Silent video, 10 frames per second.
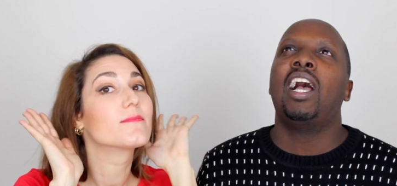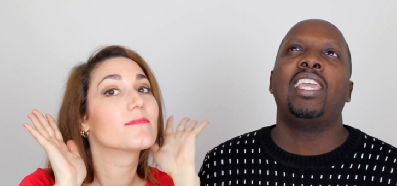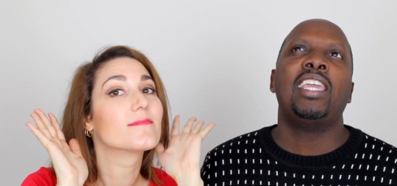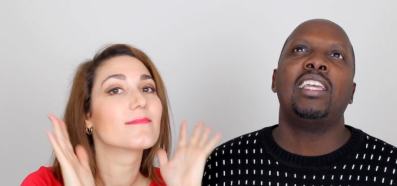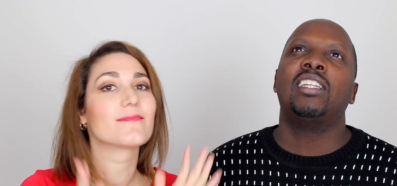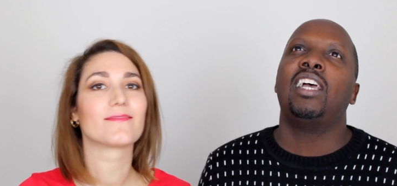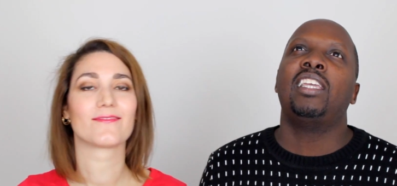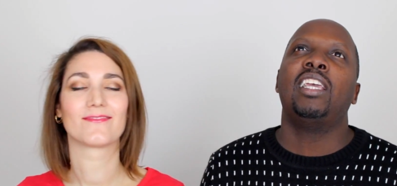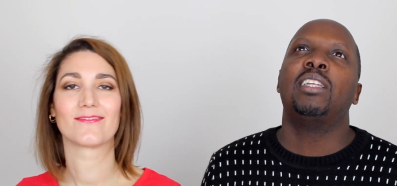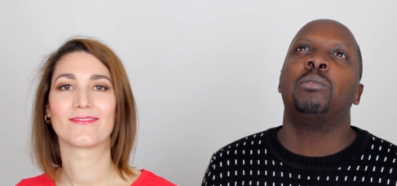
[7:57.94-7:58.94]
Speaker 1: I can't I
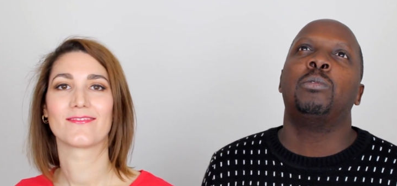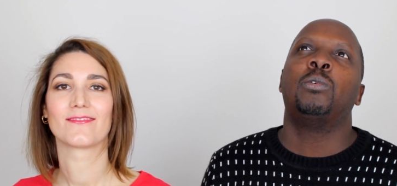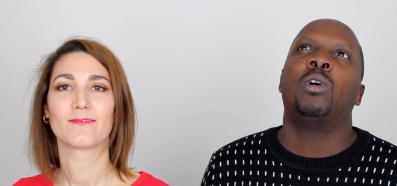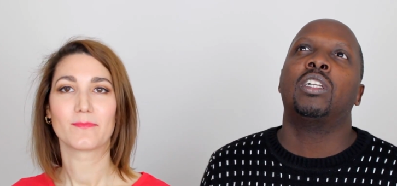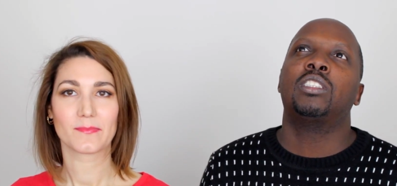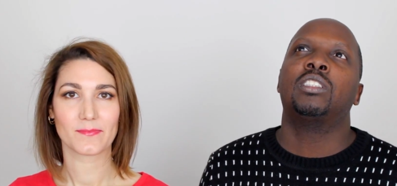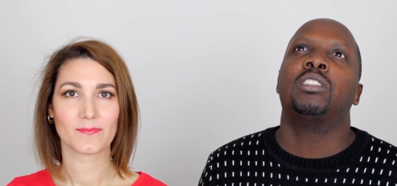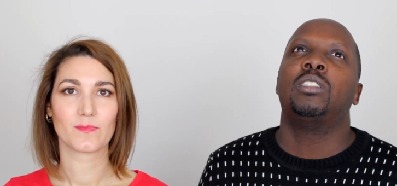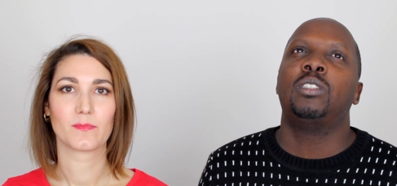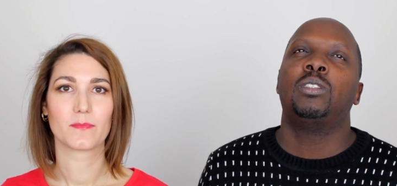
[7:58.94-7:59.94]
can't watch
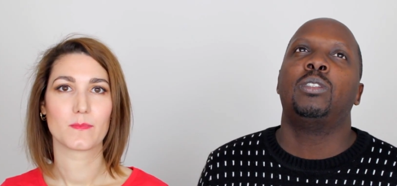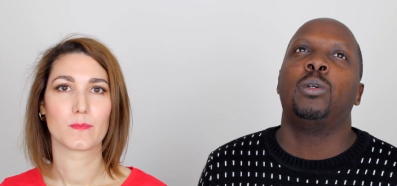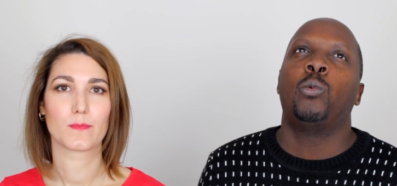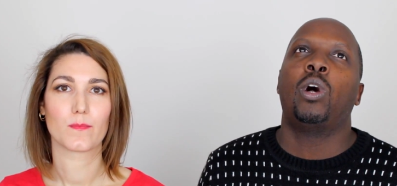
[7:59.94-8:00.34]
The